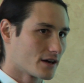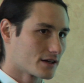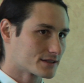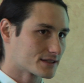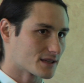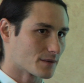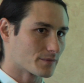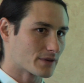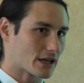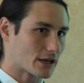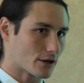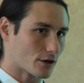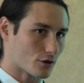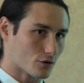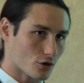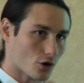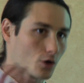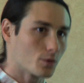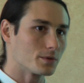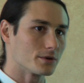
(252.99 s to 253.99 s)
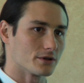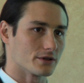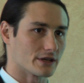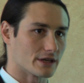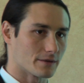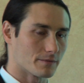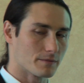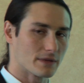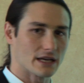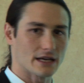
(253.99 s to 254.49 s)
something
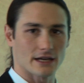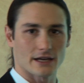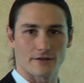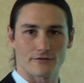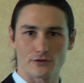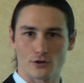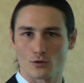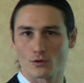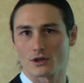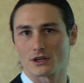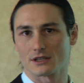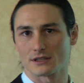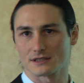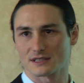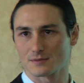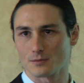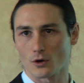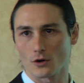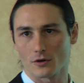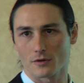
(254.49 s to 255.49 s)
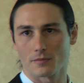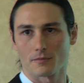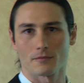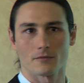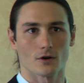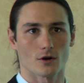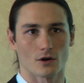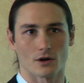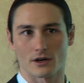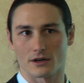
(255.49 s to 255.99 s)
globally, meaning if you were to smoke
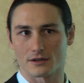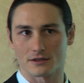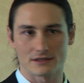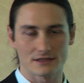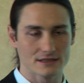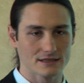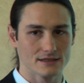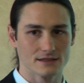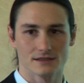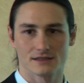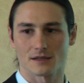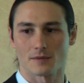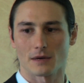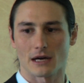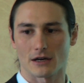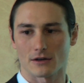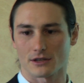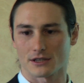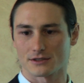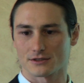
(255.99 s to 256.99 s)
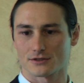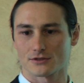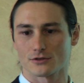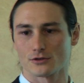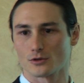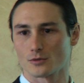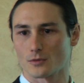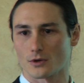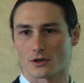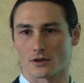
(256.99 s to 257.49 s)
or somehow
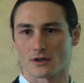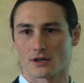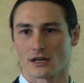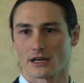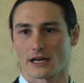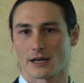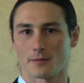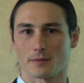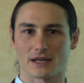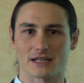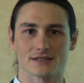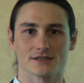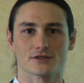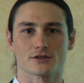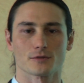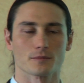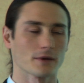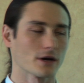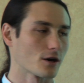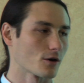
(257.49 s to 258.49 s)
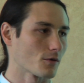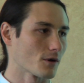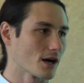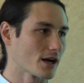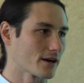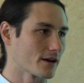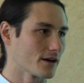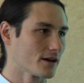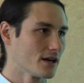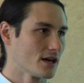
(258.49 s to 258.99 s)
consume or administer
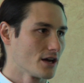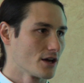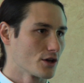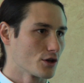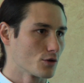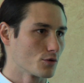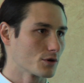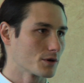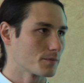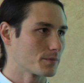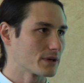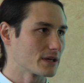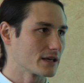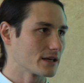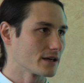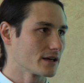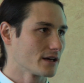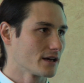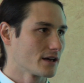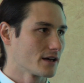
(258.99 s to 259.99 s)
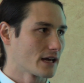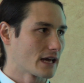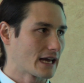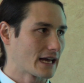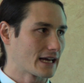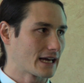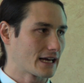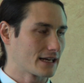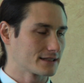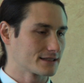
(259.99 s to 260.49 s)
marijuana, you would be
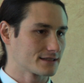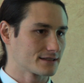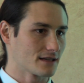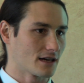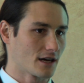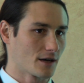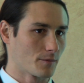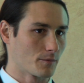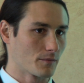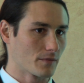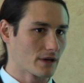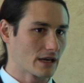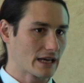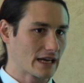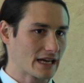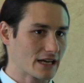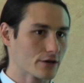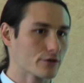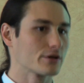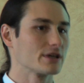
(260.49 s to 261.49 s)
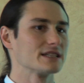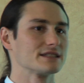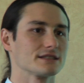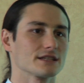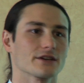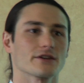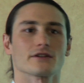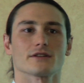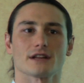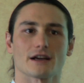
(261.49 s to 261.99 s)

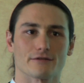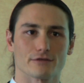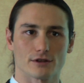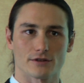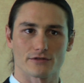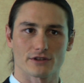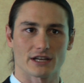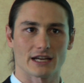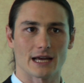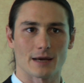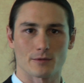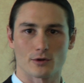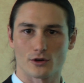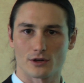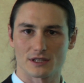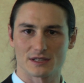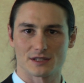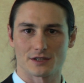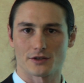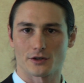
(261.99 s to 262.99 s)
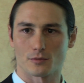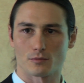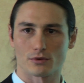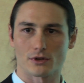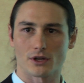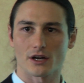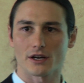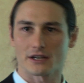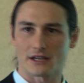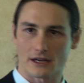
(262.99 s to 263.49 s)
increasing your level of cannabinoids in your
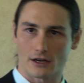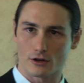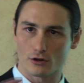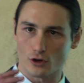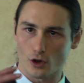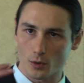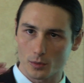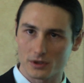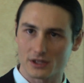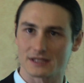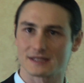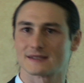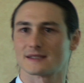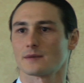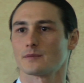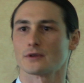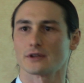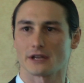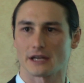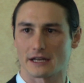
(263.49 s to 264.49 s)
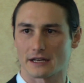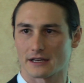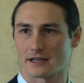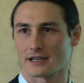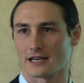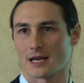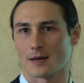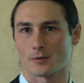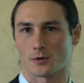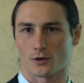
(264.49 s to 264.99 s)
blood and globally stimulating
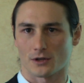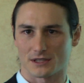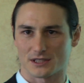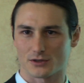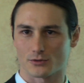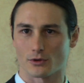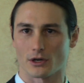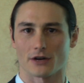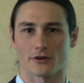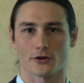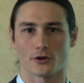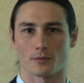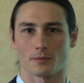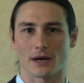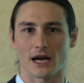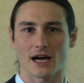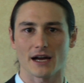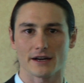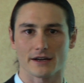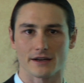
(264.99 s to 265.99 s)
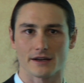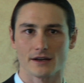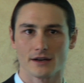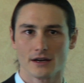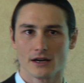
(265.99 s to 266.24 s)
cannabinoids throughout your body,